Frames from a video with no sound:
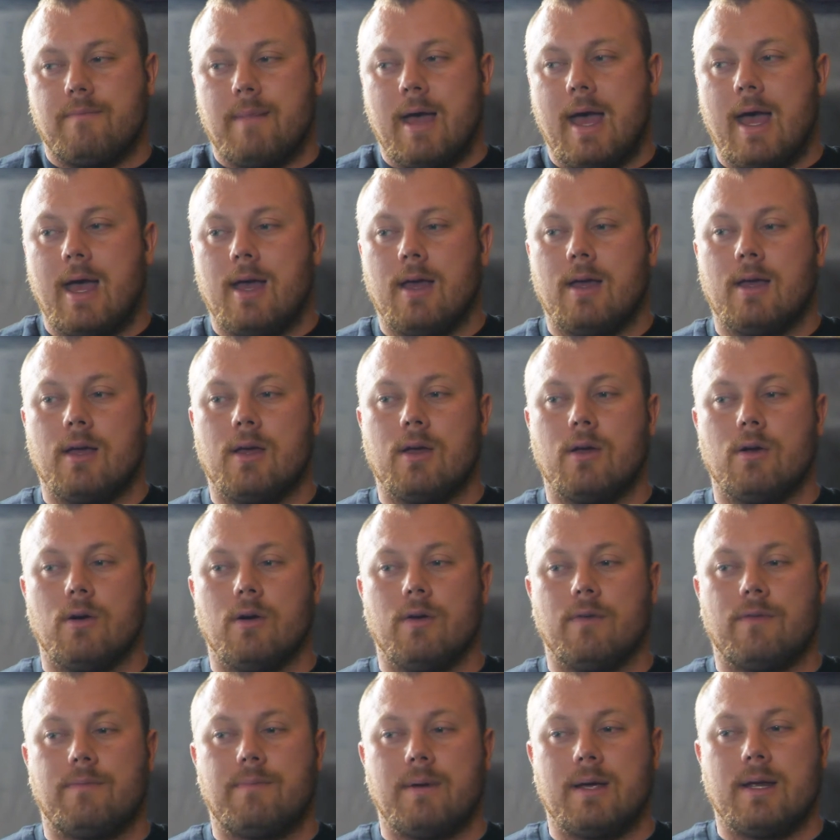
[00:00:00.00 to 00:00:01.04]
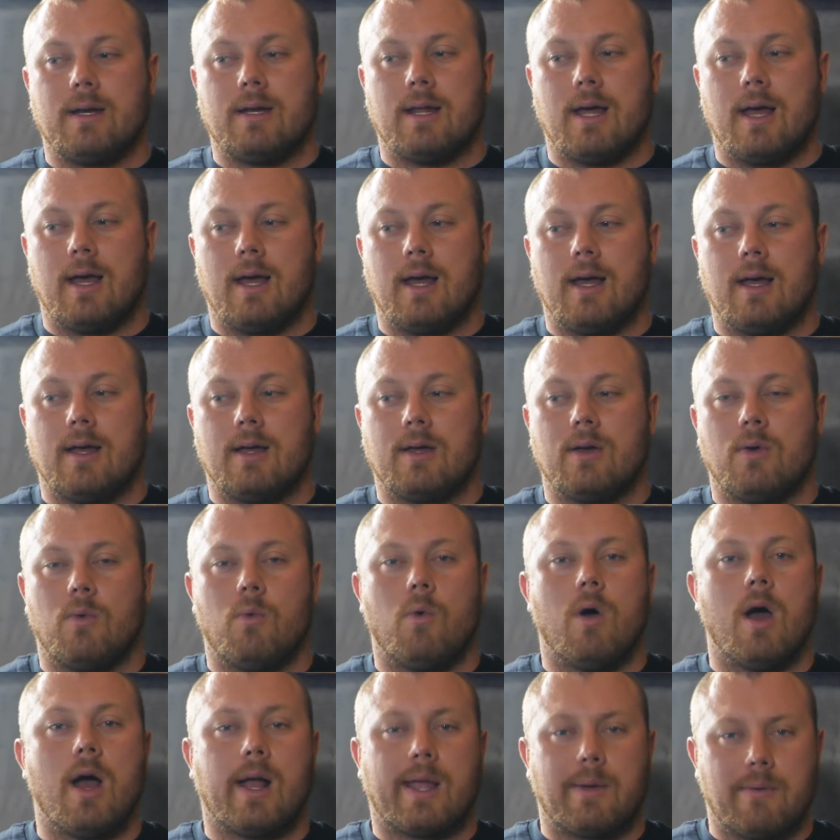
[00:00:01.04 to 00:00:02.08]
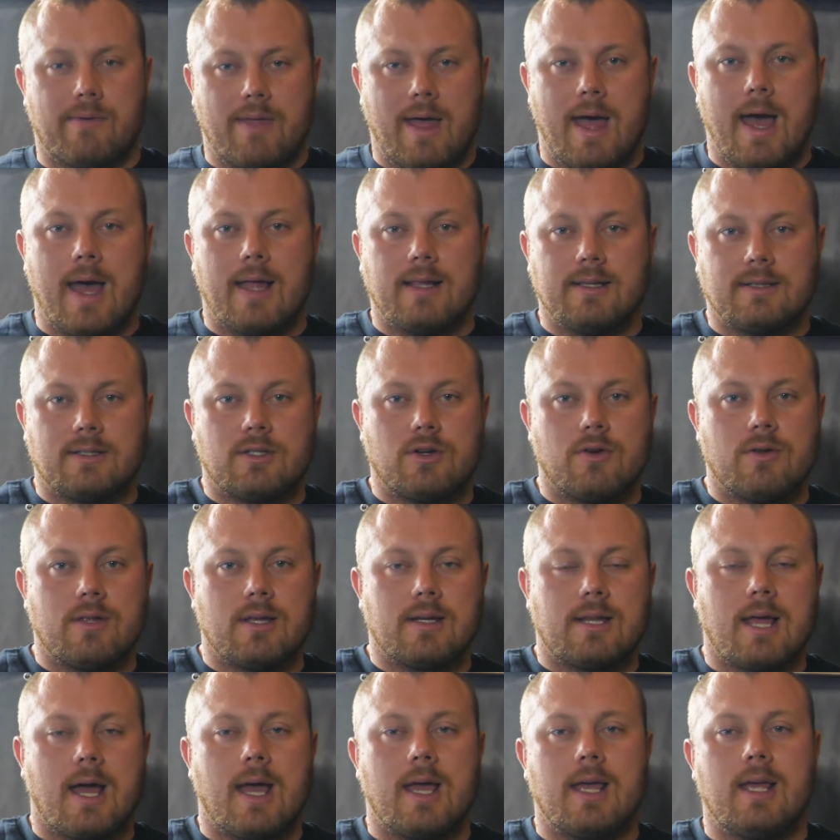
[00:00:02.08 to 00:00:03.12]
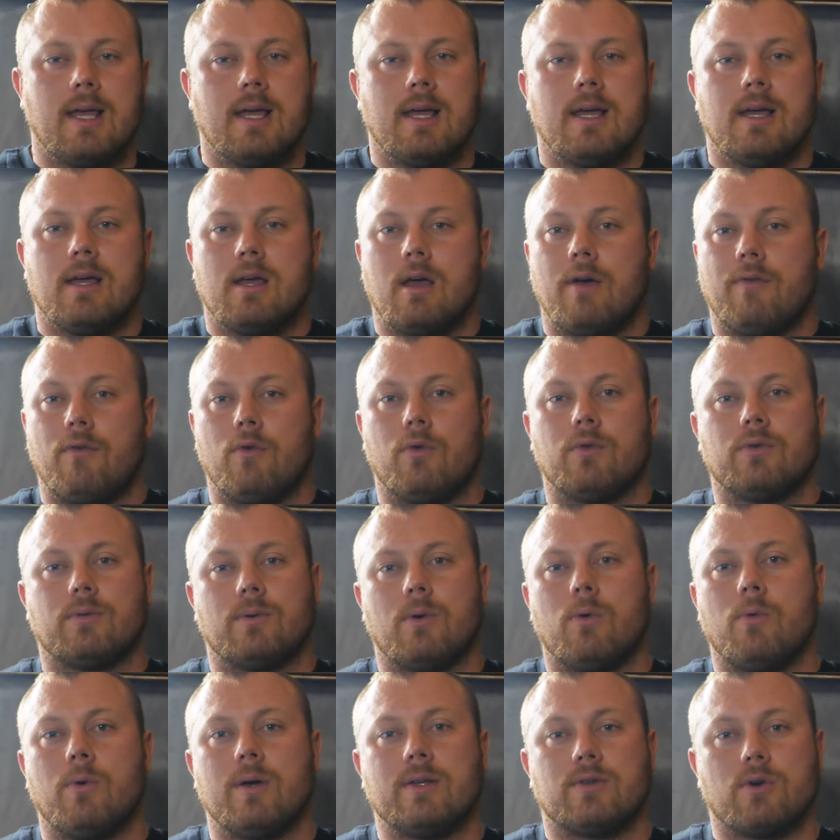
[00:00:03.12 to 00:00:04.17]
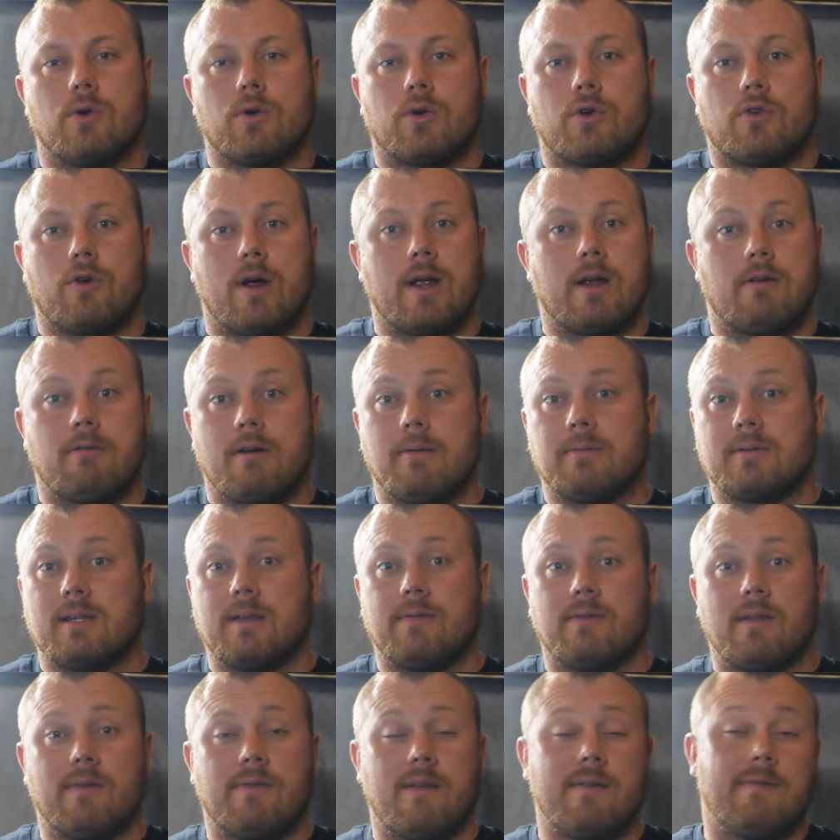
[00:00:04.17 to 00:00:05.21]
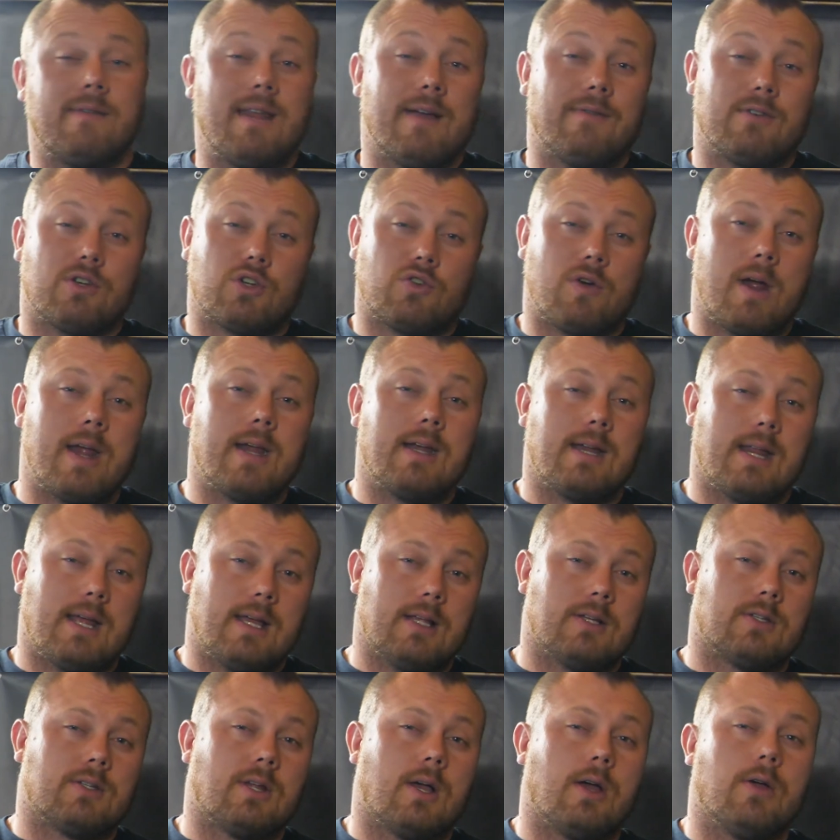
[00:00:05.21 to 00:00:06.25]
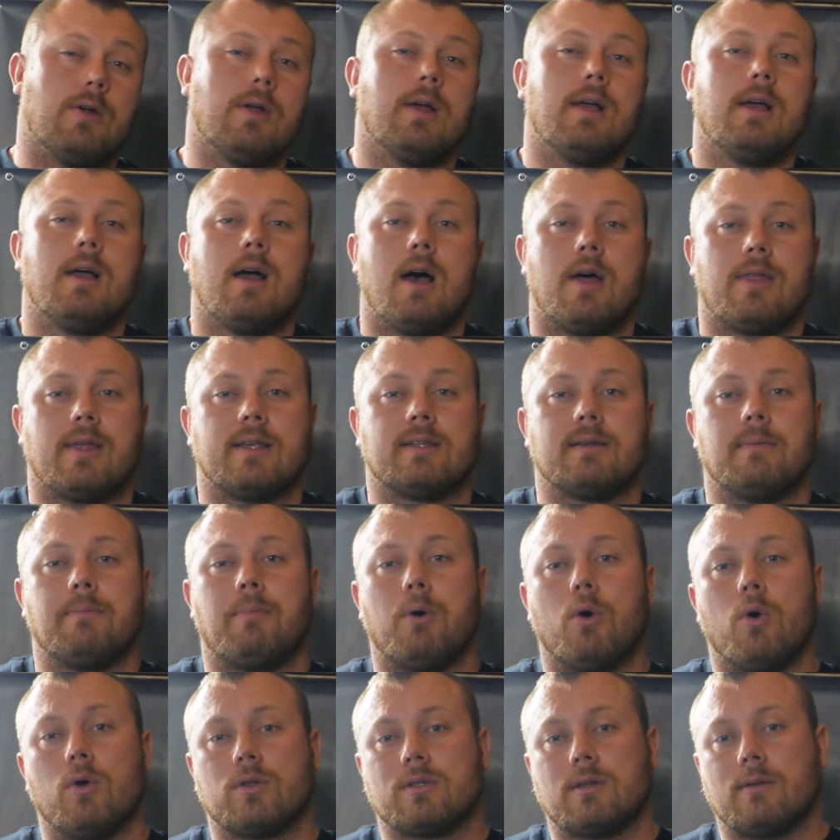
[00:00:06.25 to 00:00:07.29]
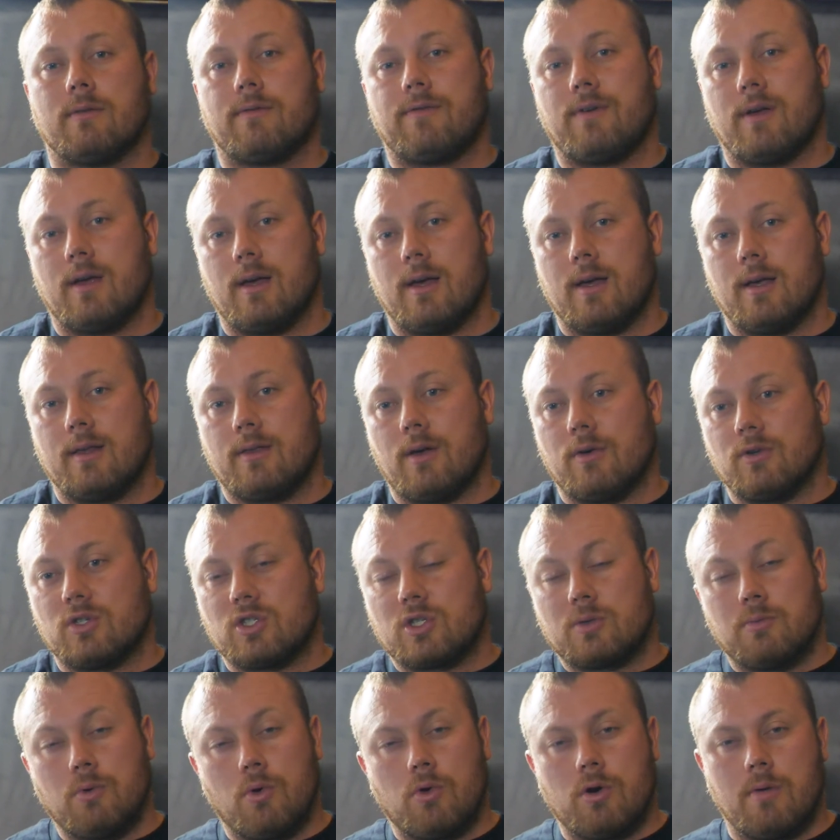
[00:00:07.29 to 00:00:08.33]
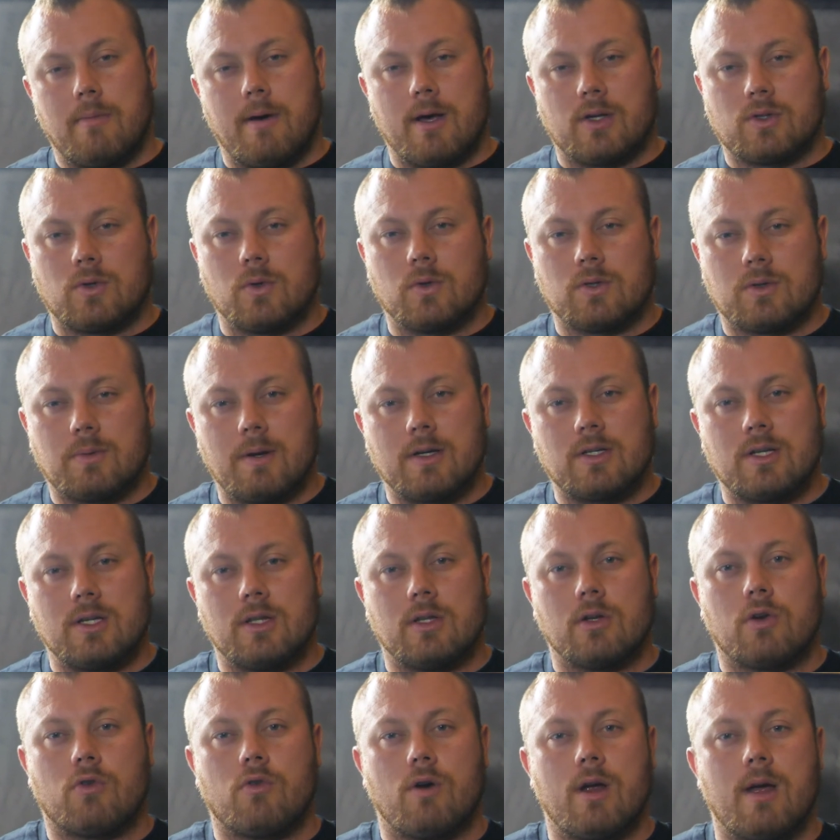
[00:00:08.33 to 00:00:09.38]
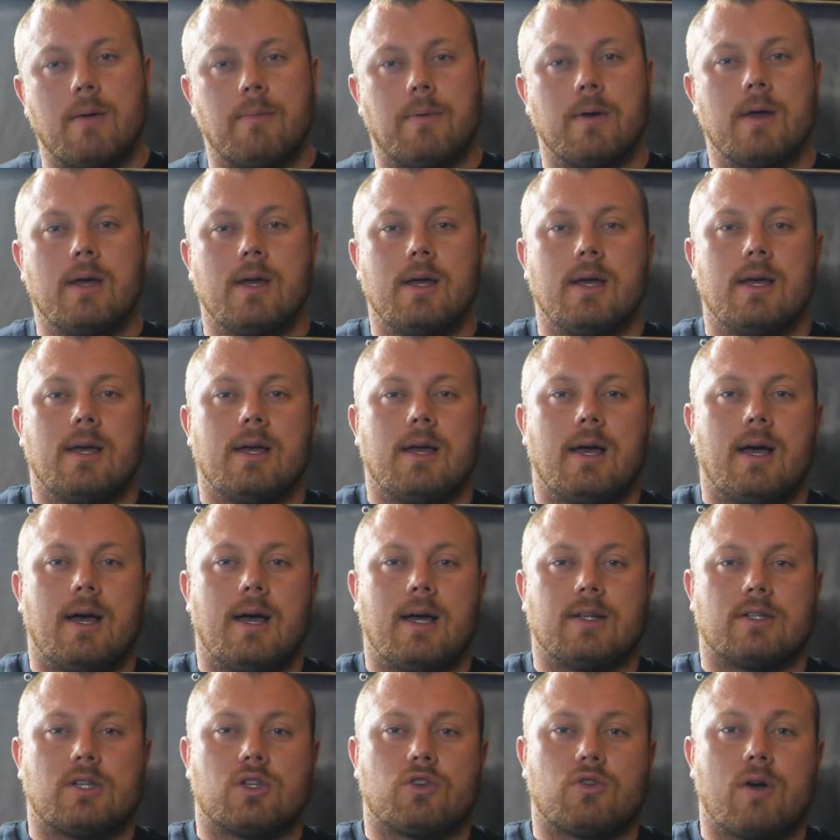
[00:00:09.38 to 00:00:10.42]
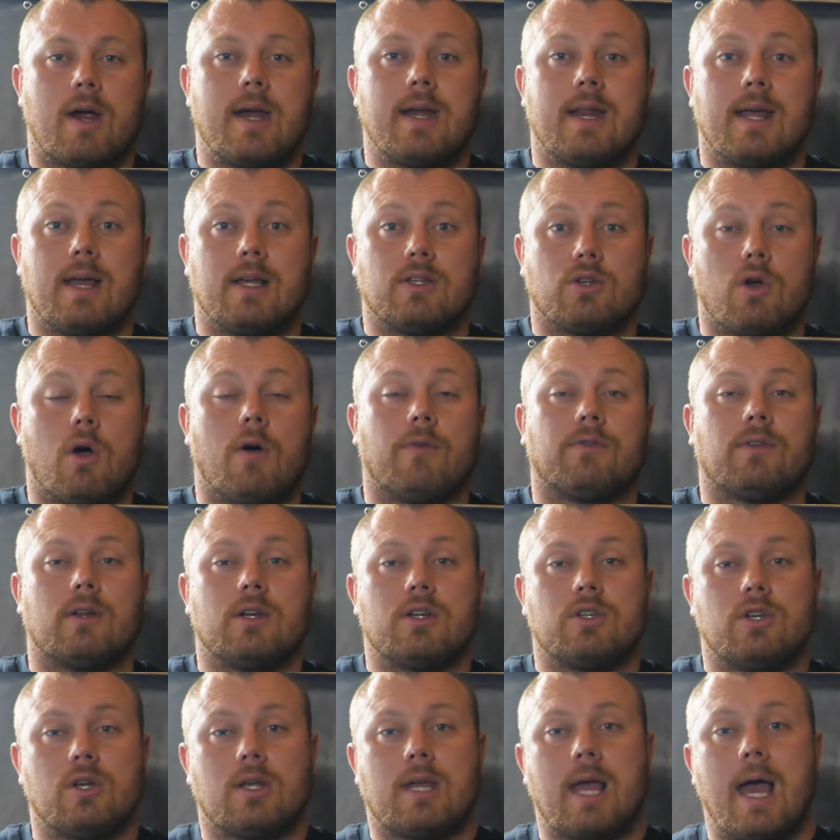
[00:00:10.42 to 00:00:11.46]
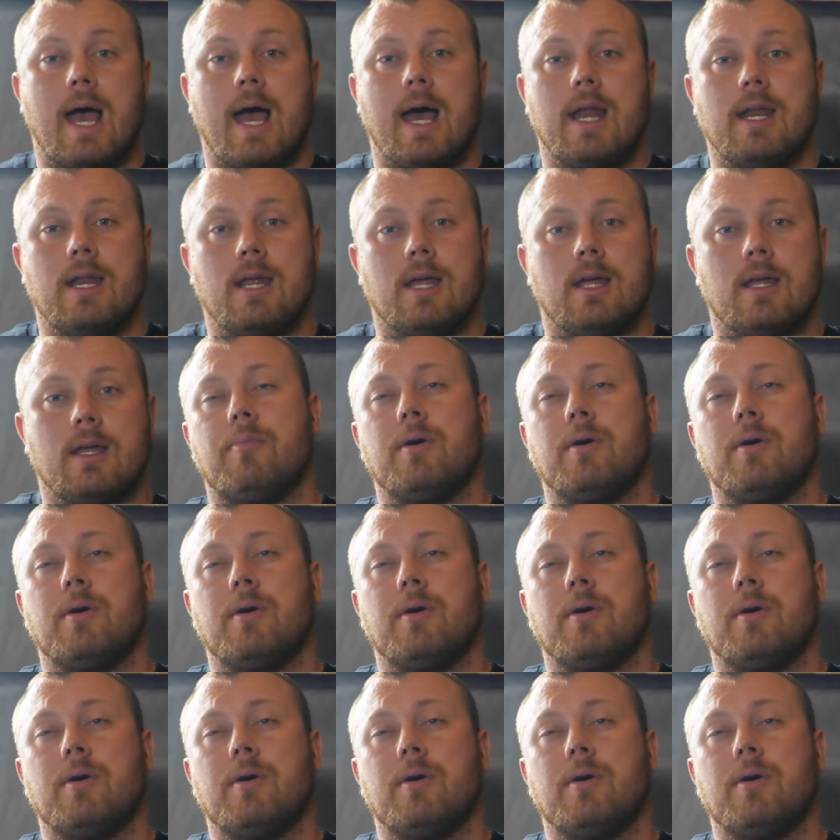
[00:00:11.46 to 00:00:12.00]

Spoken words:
met who have been working with their hands during the day have always got great grips, even if they've never trained it. So I think it's important for those smaller muscles, especially the grip, to train it as often as you can.